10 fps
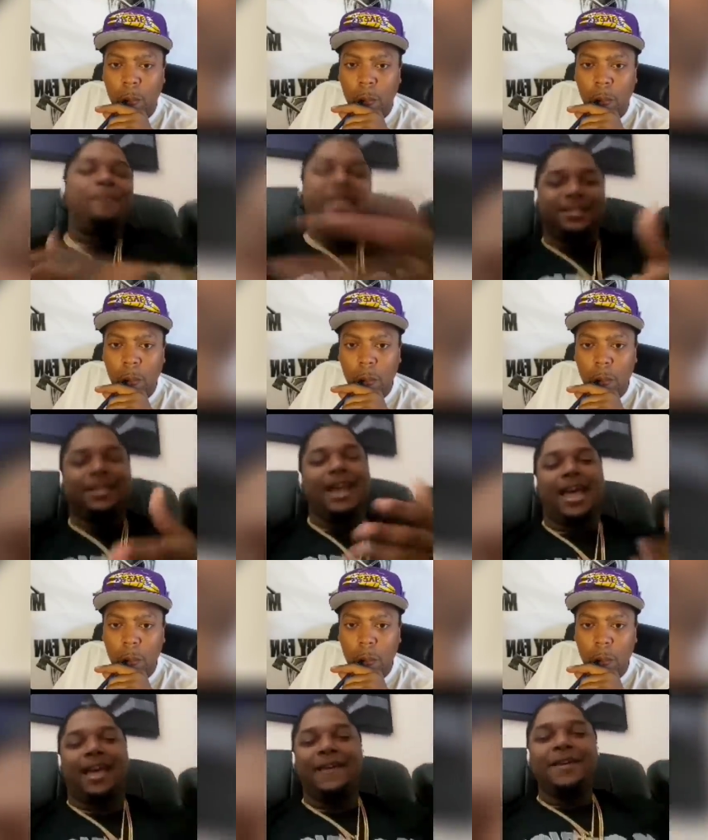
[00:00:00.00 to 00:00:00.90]
Speaker 1: I'm missing
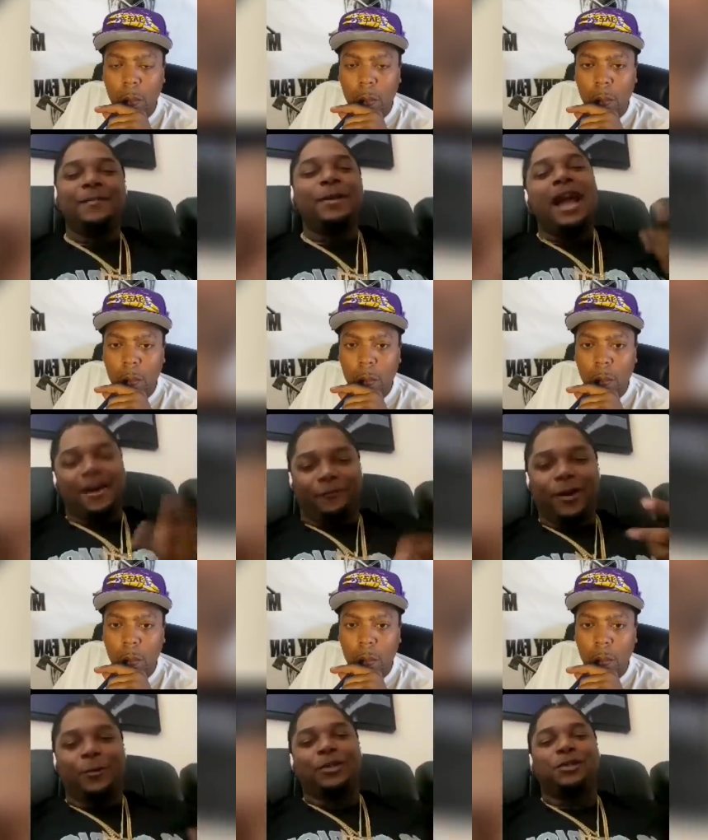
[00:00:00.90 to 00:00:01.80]
that. But I
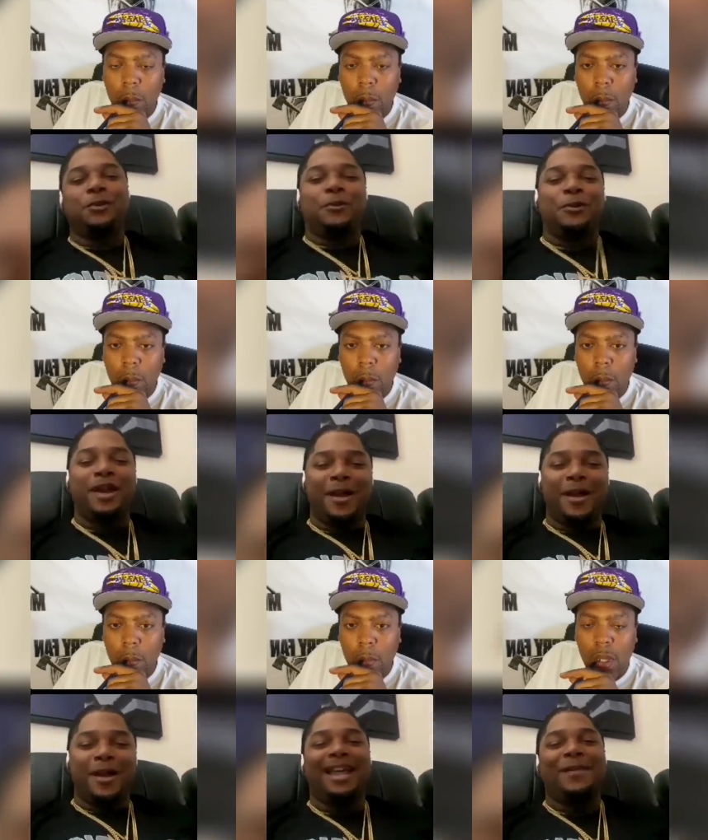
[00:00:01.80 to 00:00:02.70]
fuck with you. You know what
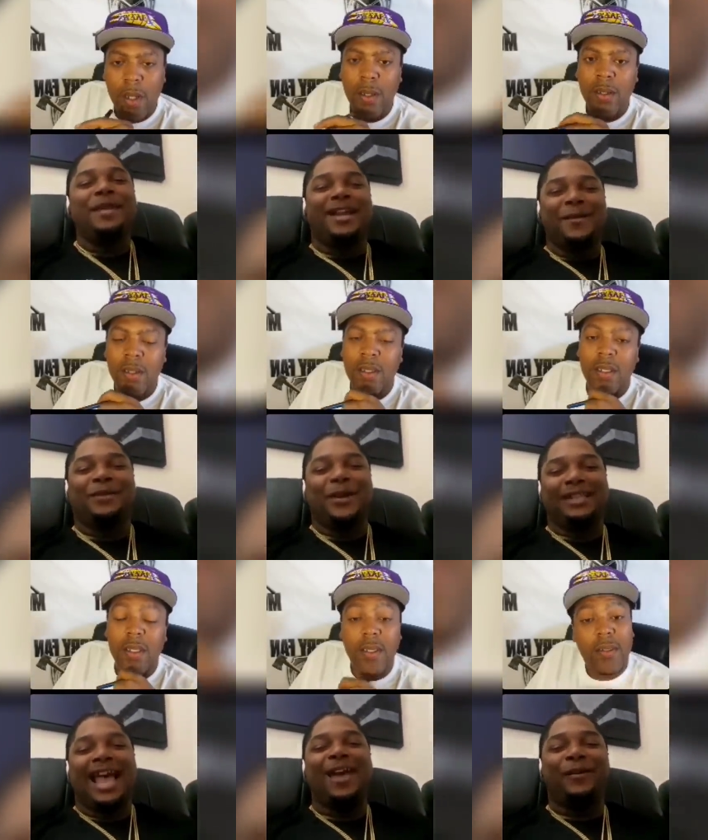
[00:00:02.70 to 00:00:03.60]
I'm saying? Let me go talk
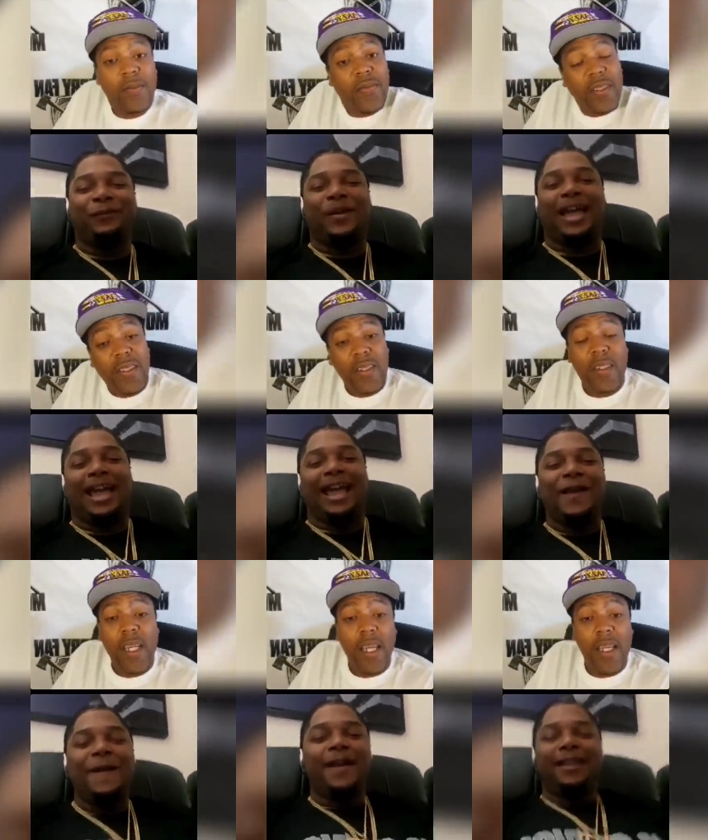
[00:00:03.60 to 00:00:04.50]
to Angry Fan.
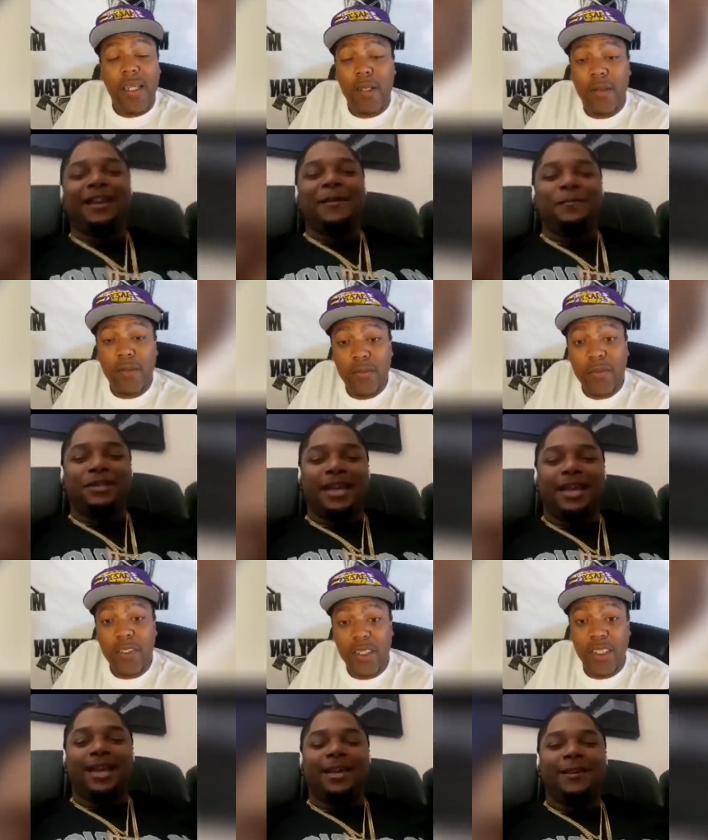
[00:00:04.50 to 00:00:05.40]
Damn. You know what I'm
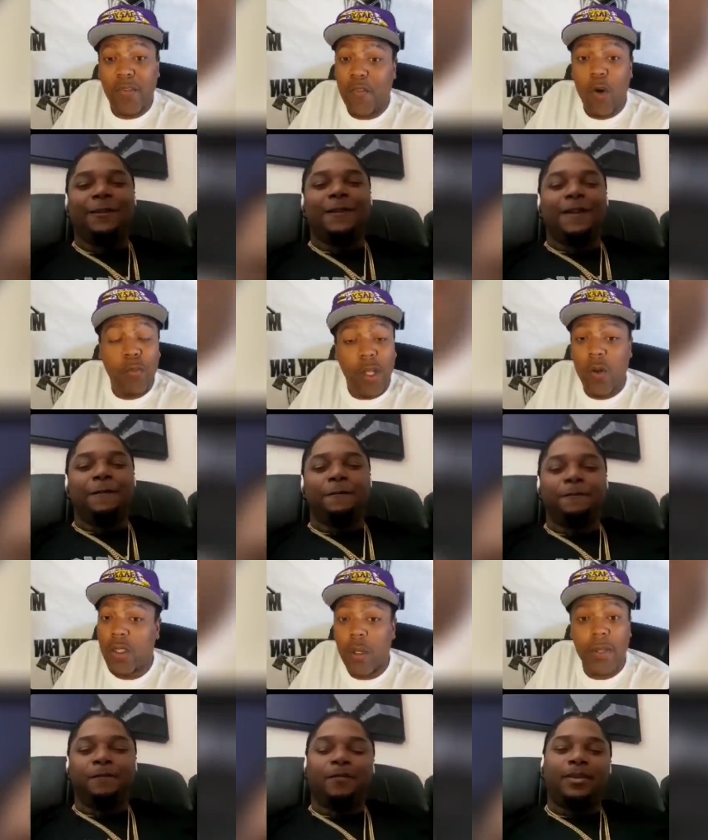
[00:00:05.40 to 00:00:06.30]
saying?
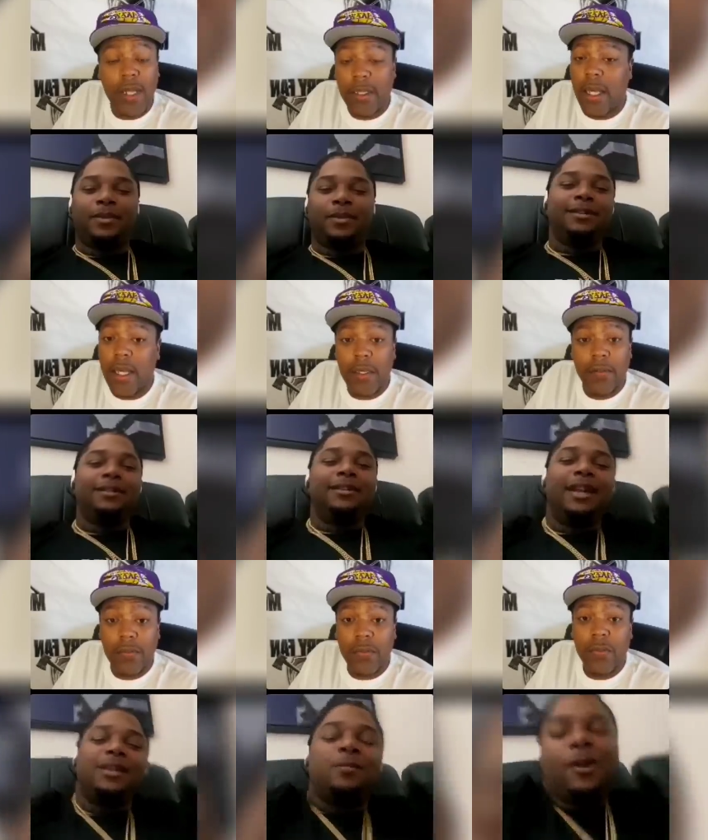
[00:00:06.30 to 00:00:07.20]
Speaker 2: blowing up like that.
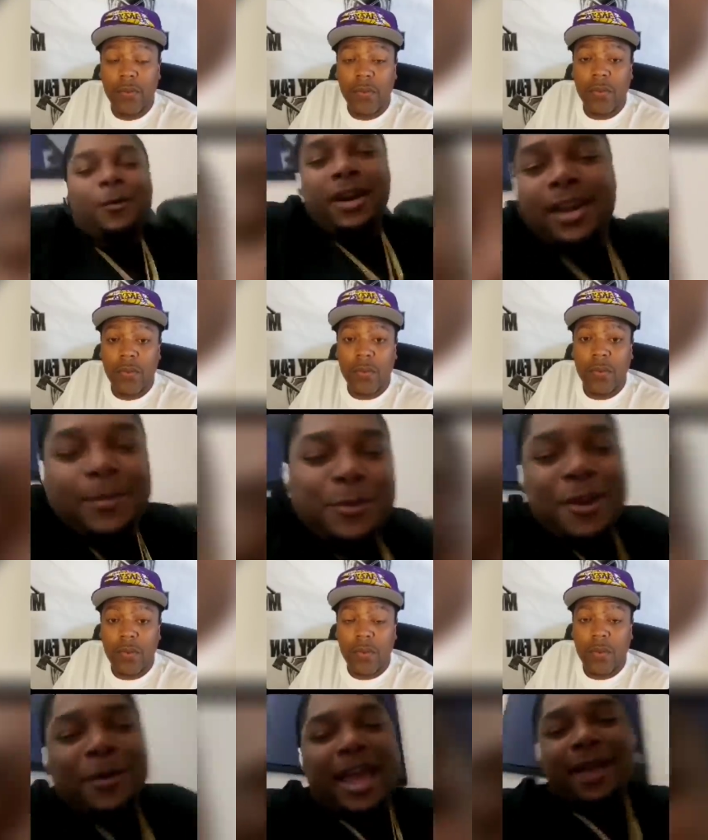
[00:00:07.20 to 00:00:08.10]
Speaker 1: It's blowing up. You
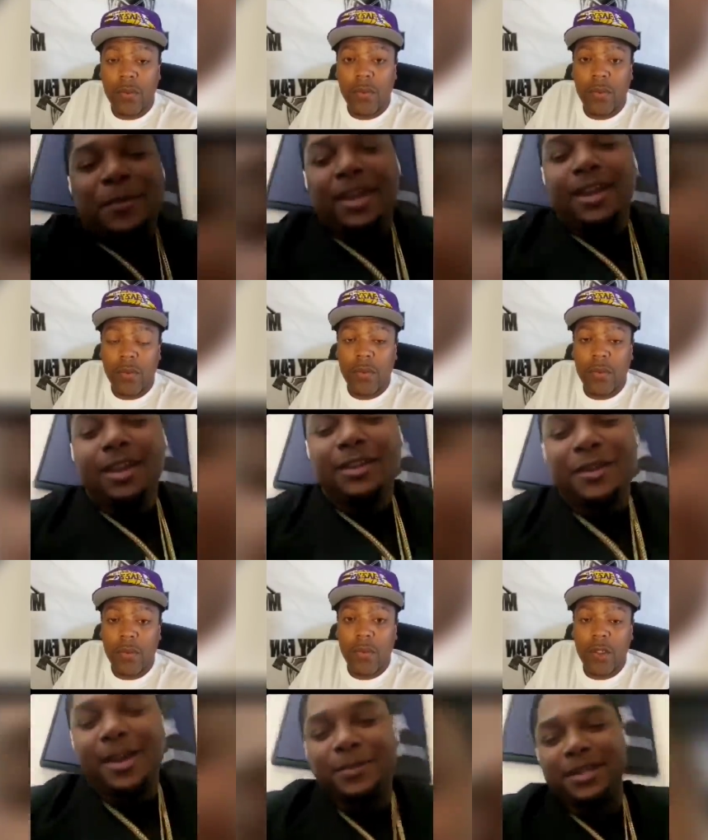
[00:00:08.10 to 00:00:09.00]
know that, man. You
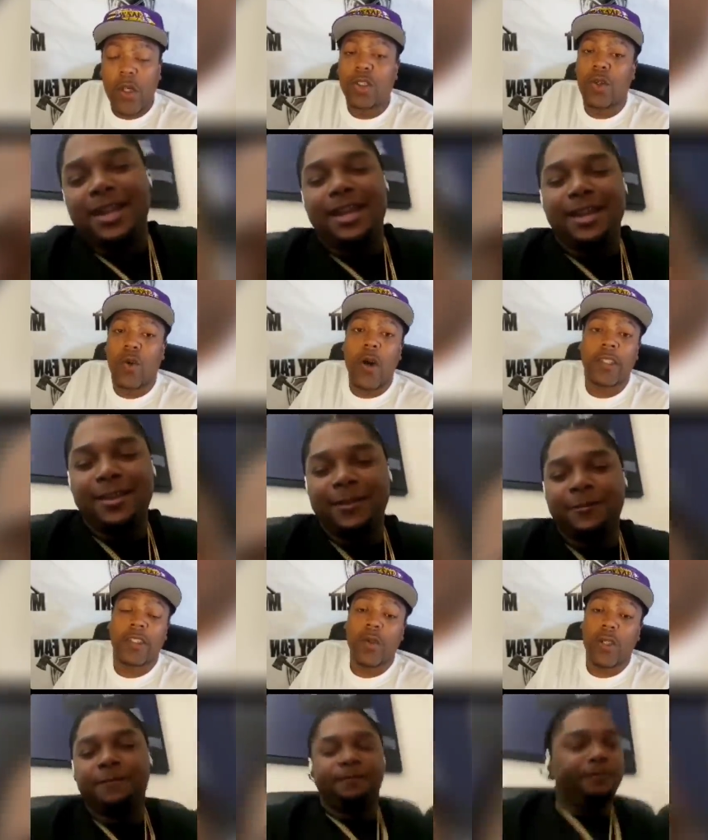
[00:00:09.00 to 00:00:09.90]
know what I'm saying? So, so
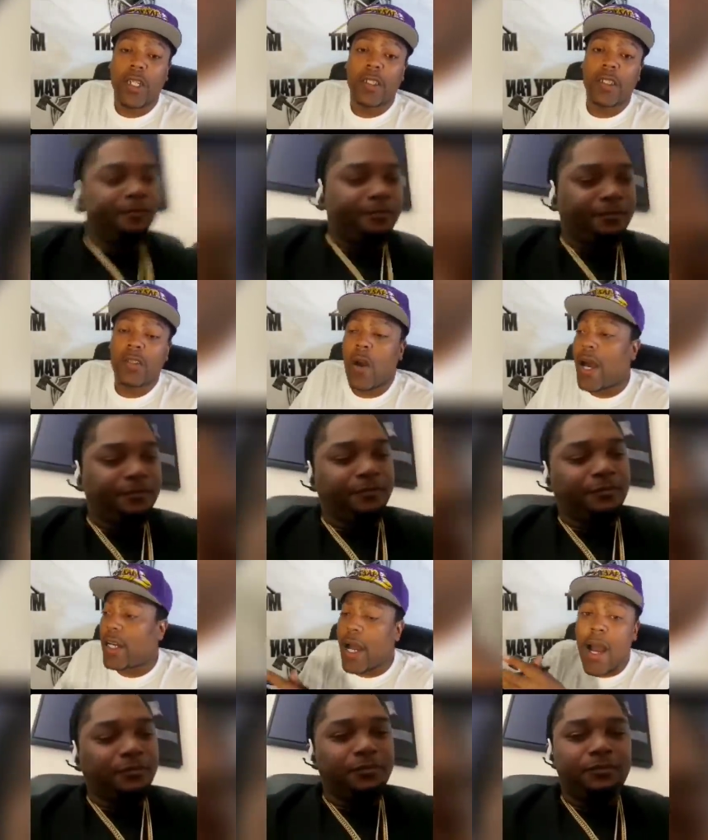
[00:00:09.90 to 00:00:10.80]
Speaker 2: question. So, Gishy. So,
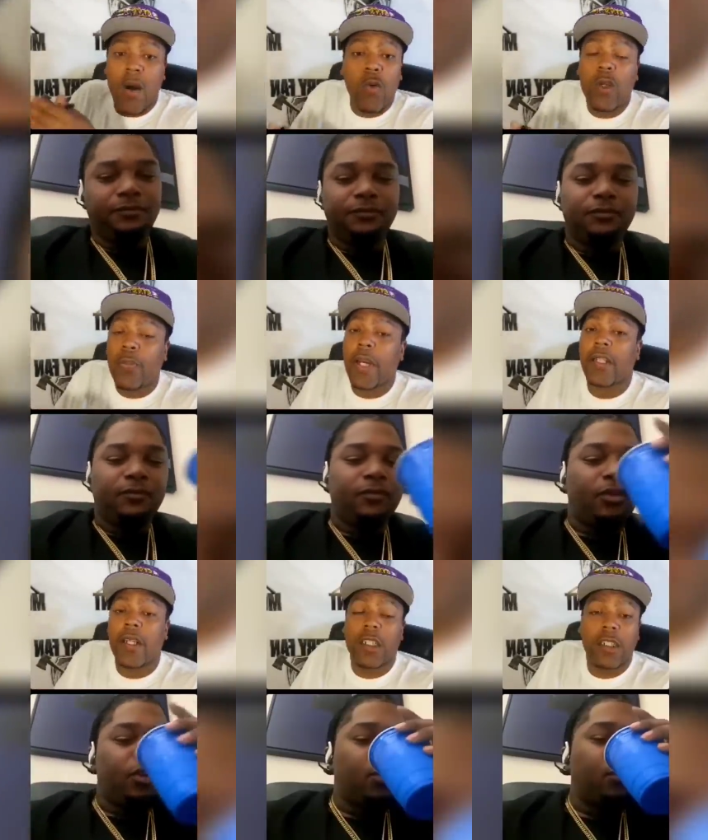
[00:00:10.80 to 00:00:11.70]
how how are we
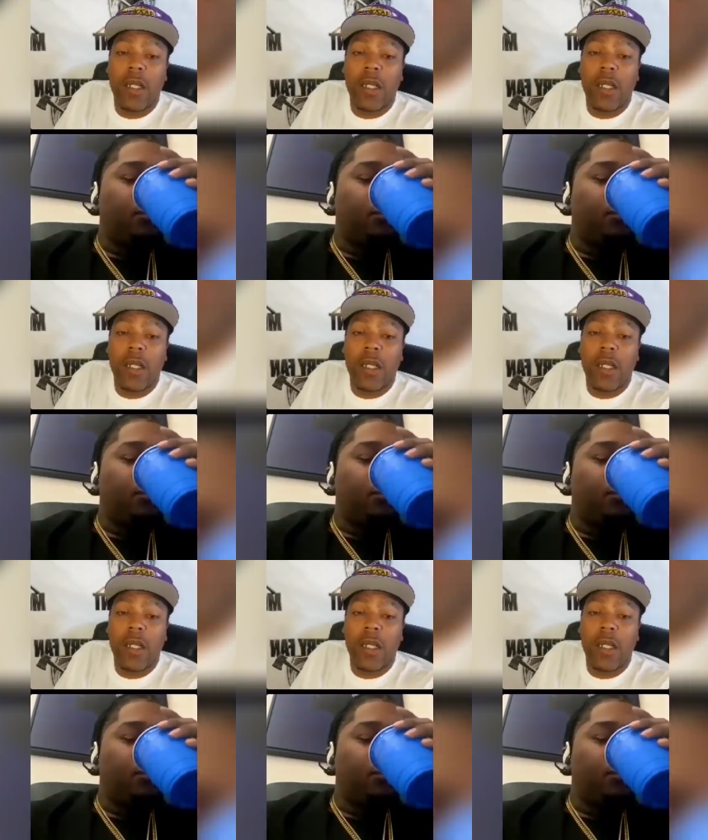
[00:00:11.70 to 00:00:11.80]
picking our